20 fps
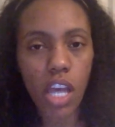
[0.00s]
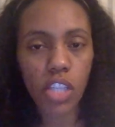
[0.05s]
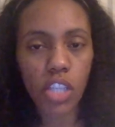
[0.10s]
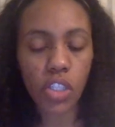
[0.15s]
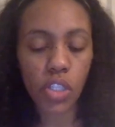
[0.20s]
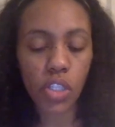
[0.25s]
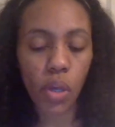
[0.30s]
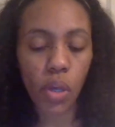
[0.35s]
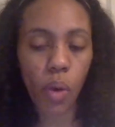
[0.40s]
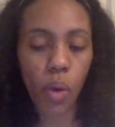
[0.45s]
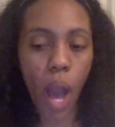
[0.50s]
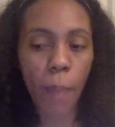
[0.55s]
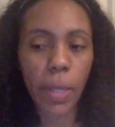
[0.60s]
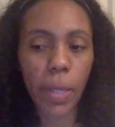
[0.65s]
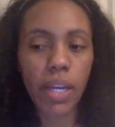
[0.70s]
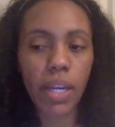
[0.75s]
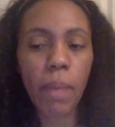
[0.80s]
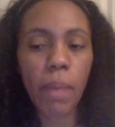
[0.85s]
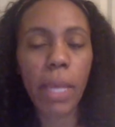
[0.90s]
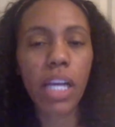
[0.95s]
So I'm
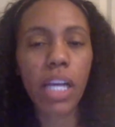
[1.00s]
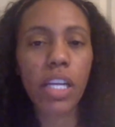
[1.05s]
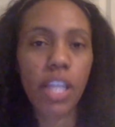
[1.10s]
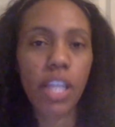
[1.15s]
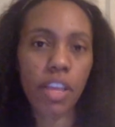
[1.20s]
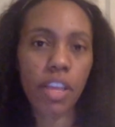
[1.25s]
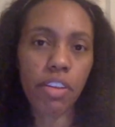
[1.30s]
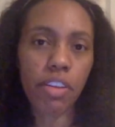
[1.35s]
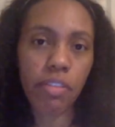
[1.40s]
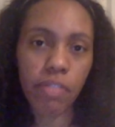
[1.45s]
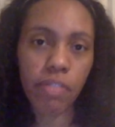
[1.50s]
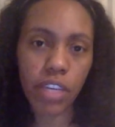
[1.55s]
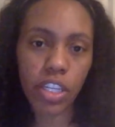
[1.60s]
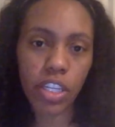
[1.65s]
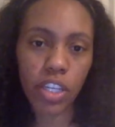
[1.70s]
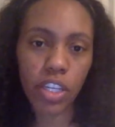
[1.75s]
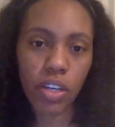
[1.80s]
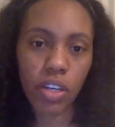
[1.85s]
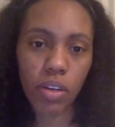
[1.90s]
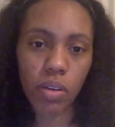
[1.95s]
gonna make another
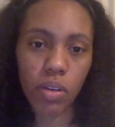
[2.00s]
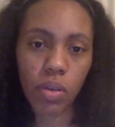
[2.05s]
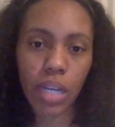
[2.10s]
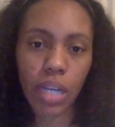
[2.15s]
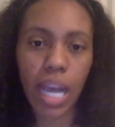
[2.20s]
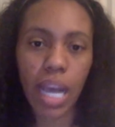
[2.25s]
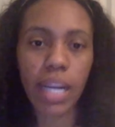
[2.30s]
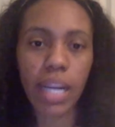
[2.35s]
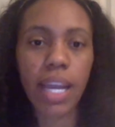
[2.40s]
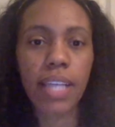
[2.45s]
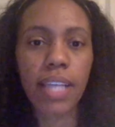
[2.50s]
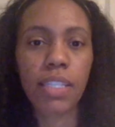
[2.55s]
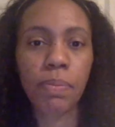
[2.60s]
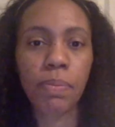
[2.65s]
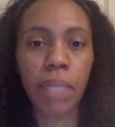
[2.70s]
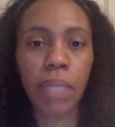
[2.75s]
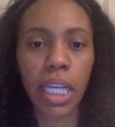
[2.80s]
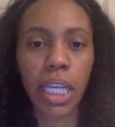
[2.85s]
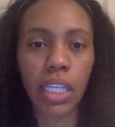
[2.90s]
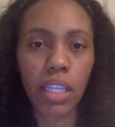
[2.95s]
video kind of
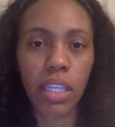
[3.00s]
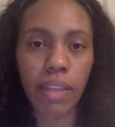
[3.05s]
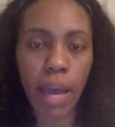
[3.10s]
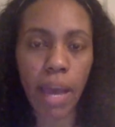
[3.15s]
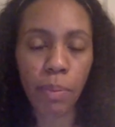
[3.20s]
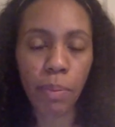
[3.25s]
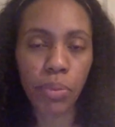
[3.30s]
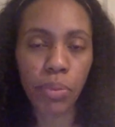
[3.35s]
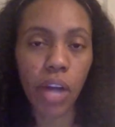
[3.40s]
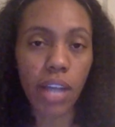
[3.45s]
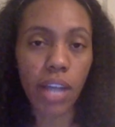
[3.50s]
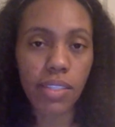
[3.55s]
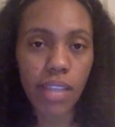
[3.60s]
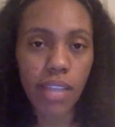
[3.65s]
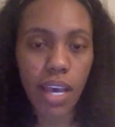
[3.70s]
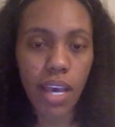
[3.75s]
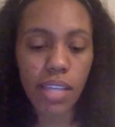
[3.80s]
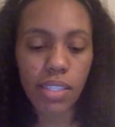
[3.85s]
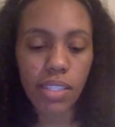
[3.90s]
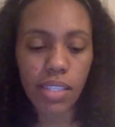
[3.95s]
explaining that
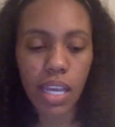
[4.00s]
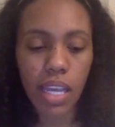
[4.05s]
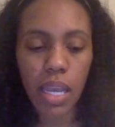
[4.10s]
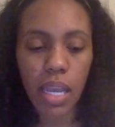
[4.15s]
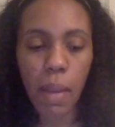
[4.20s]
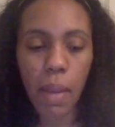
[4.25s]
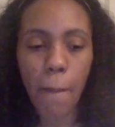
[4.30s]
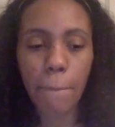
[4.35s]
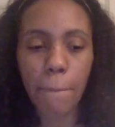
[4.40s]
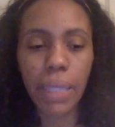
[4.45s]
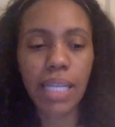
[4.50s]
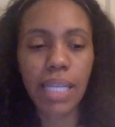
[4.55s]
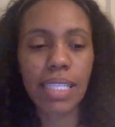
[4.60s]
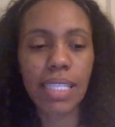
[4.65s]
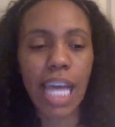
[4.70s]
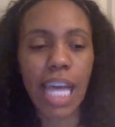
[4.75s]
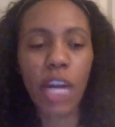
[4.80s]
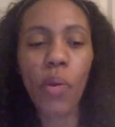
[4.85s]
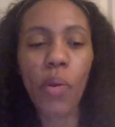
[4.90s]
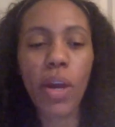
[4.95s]
process, because
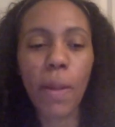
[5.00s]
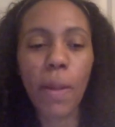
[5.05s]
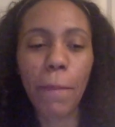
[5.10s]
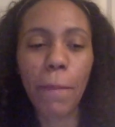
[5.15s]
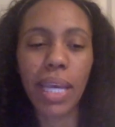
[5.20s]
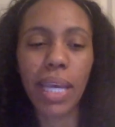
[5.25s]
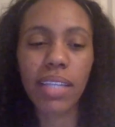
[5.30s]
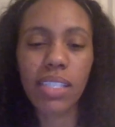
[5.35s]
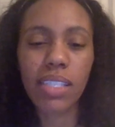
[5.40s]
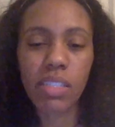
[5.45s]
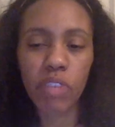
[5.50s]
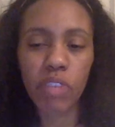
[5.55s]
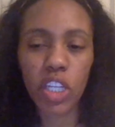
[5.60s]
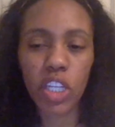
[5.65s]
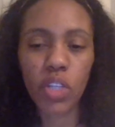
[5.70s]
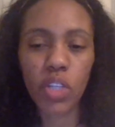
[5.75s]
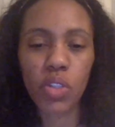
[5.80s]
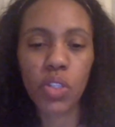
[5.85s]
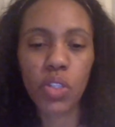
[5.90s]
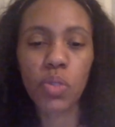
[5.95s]
I don't want to make this
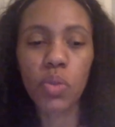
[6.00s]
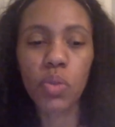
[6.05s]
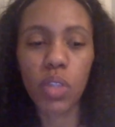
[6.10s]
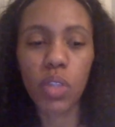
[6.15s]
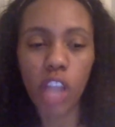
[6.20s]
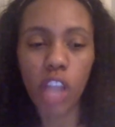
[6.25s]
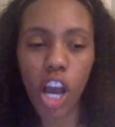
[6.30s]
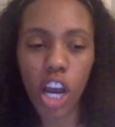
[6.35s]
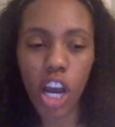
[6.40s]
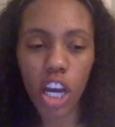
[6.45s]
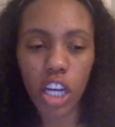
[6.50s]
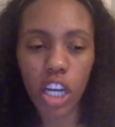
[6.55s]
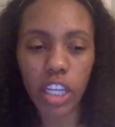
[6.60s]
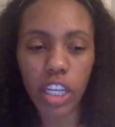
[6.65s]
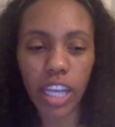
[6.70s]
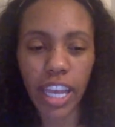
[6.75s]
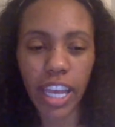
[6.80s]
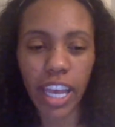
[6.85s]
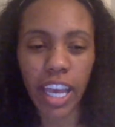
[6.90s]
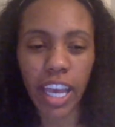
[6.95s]
video too
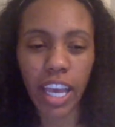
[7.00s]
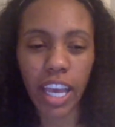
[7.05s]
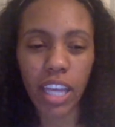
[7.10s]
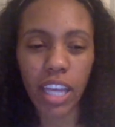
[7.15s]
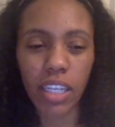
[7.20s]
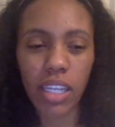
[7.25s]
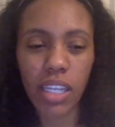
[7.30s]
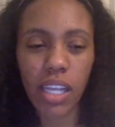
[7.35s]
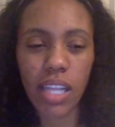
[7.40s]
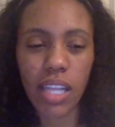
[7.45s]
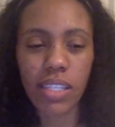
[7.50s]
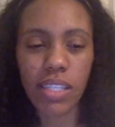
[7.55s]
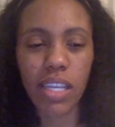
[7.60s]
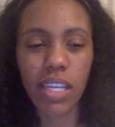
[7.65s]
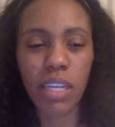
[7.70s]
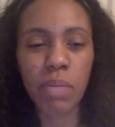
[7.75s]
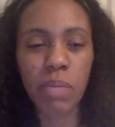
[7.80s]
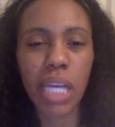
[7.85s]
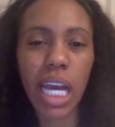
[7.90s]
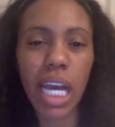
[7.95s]
long and it's
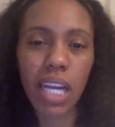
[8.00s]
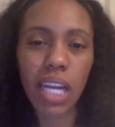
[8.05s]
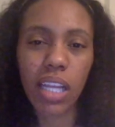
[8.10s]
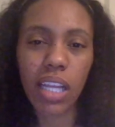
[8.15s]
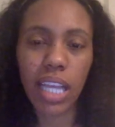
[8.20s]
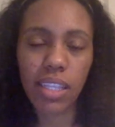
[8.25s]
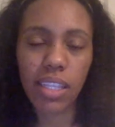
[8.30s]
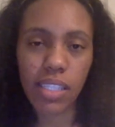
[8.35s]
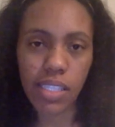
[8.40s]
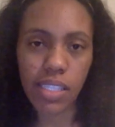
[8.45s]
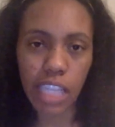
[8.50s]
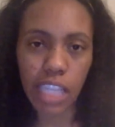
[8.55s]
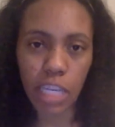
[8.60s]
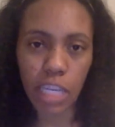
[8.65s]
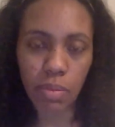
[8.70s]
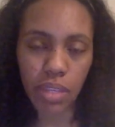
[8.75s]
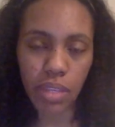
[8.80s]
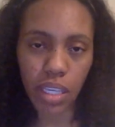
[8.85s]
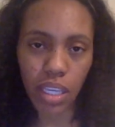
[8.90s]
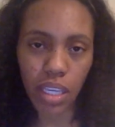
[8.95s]
going to be kind of like the
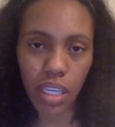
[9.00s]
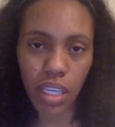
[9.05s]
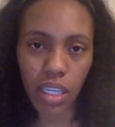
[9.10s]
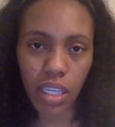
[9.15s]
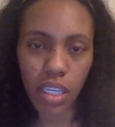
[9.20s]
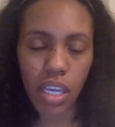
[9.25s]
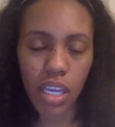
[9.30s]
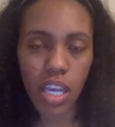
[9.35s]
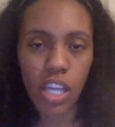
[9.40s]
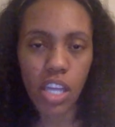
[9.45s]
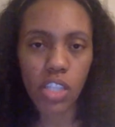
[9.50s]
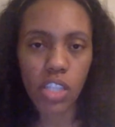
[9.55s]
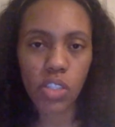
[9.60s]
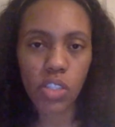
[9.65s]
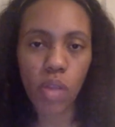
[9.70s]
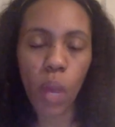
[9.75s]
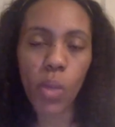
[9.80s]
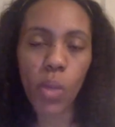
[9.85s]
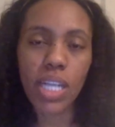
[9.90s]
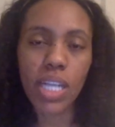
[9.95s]
same thing.
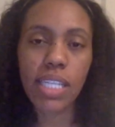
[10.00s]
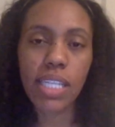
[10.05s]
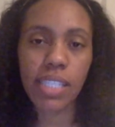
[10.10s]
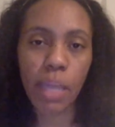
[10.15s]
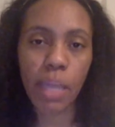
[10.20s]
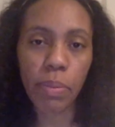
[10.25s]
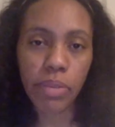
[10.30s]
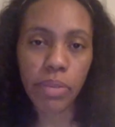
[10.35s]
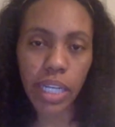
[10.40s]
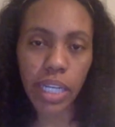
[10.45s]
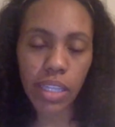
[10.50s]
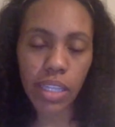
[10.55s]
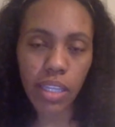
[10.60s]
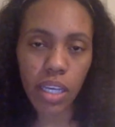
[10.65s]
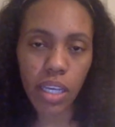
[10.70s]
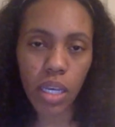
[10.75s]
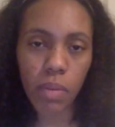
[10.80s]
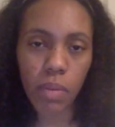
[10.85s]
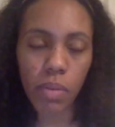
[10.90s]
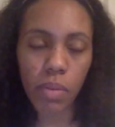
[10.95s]
So I want to separate
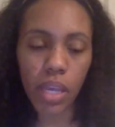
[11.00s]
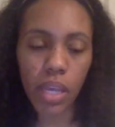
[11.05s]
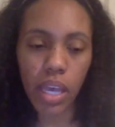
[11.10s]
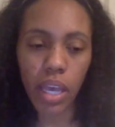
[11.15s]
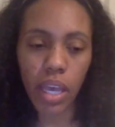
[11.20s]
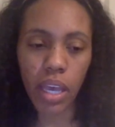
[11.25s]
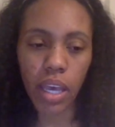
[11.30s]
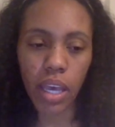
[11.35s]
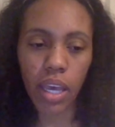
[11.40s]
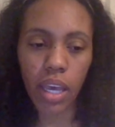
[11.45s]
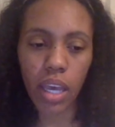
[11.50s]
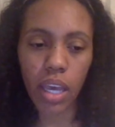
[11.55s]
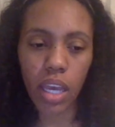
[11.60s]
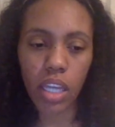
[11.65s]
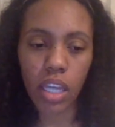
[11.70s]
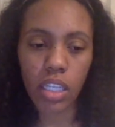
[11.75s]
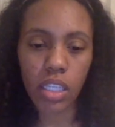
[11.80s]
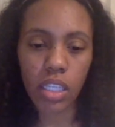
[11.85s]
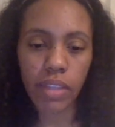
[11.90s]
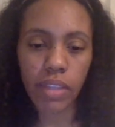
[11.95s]
them,
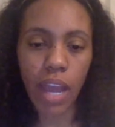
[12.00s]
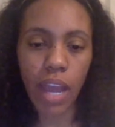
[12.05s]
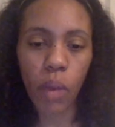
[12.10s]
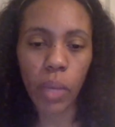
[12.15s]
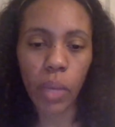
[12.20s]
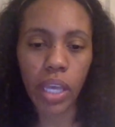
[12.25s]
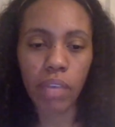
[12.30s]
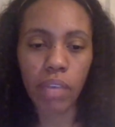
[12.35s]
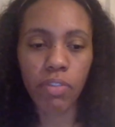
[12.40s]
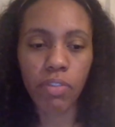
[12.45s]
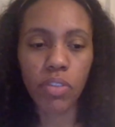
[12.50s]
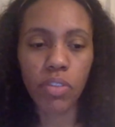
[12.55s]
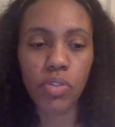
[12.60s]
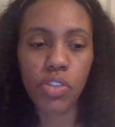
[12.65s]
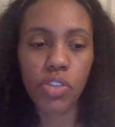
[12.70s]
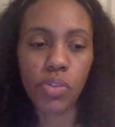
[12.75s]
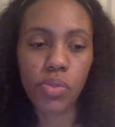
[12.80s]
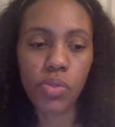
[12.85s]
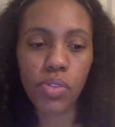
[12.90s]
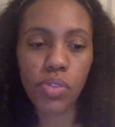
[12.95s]
and that way if you
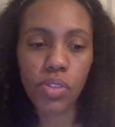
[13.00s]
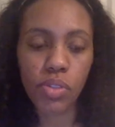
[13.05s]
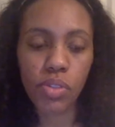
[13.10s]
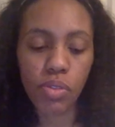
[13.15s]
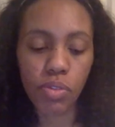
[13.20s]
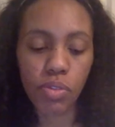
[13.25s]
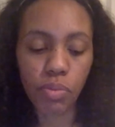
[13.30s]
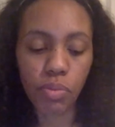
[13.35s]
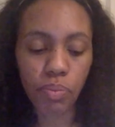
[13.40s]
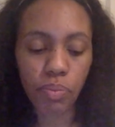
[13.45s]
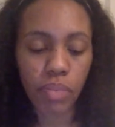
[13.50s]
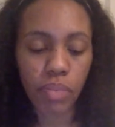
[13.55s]
choose to